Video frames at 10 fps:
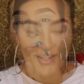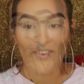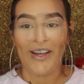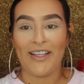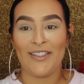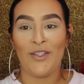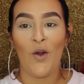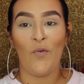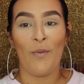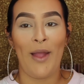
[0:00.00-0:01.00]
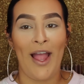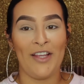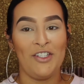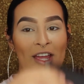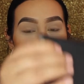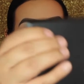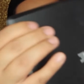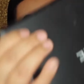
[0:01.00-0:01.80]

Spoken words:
Okay, so for my eyeshadows,